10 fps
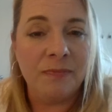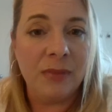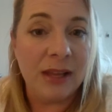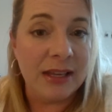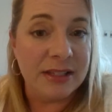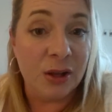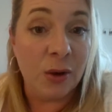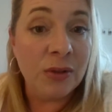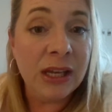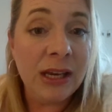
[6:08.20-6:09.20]
less
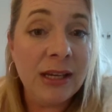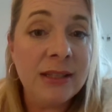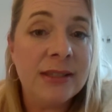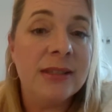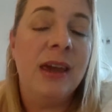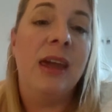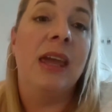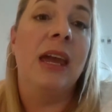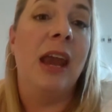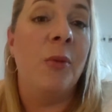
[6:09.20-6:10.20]
loneliness,
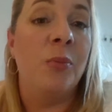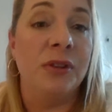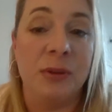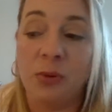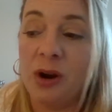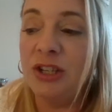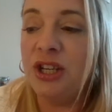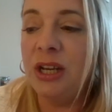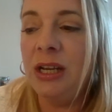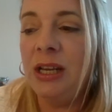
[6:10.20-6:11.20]
can help with
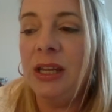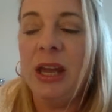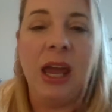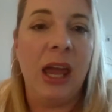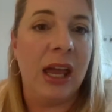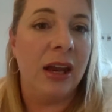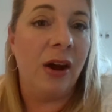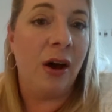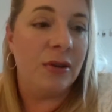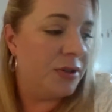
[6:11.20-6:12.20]
depression. It can
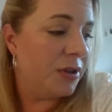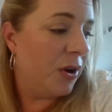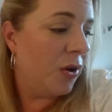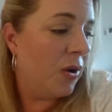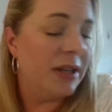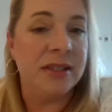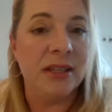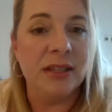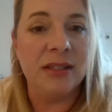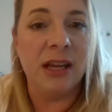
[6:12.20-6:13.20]
also
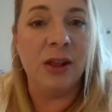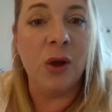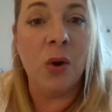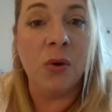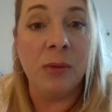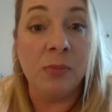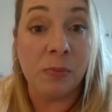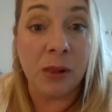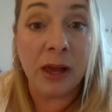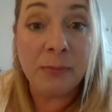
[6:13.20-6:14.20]
assist in lowering
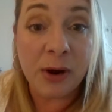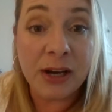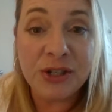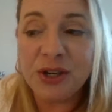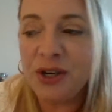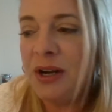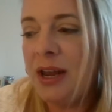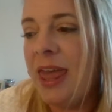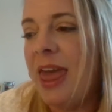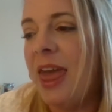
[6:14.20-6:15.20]
blood pressure,
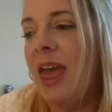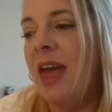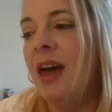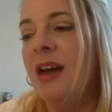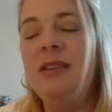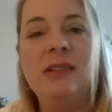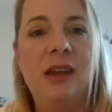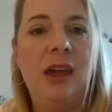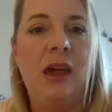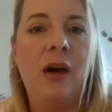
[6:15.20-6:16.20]
and
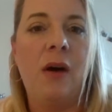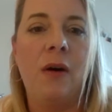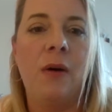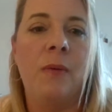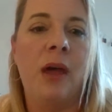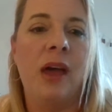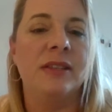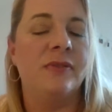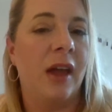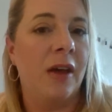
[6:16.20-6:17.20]

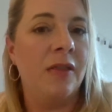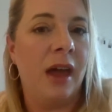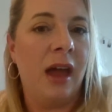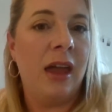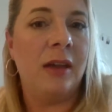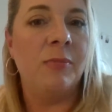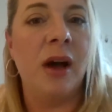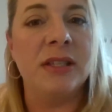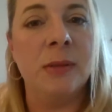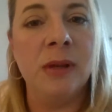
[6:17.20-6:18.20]
has found that it can
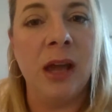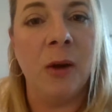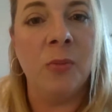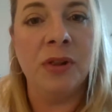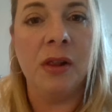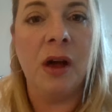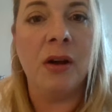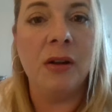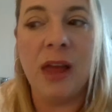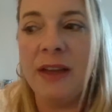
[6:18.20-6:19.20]
possibly help with a
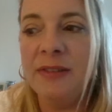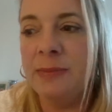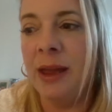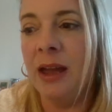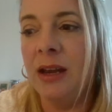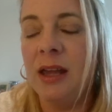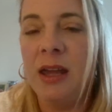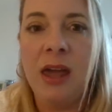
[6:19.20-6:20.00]
longer lifespan.